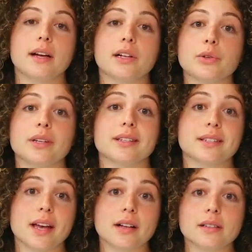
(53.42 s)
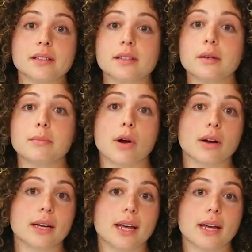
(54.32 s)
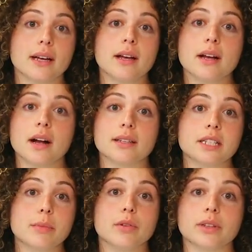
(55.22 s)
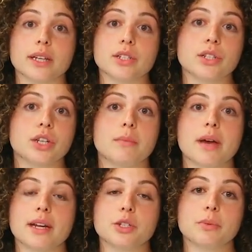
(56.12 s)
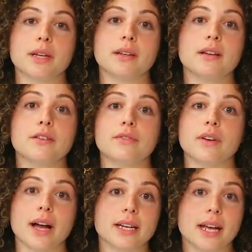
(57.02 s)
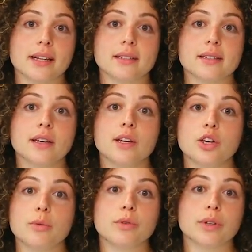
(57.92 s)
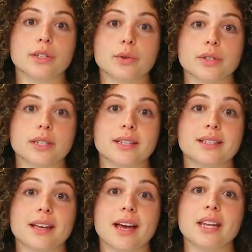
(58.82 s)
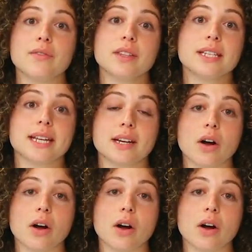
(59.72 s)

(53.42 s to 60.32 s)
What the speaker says: including sales, marketing, customer relationship management, finance, human resources, and even the data